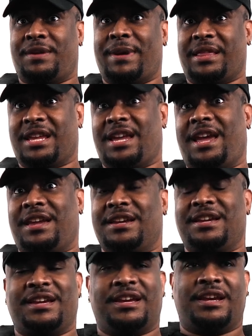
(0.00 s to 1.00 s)
yet. I'm at the
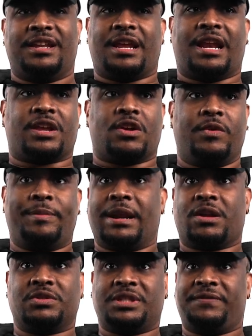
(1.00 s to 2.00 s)
gate. They're like, yo, we
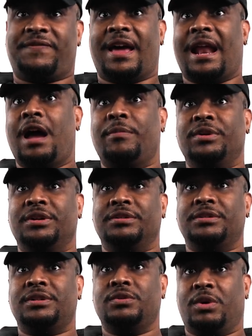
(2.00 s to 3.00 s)
about to go see Fat Albert.
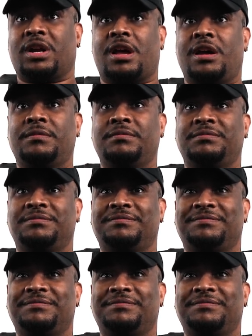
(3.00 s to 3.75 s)
You want to come?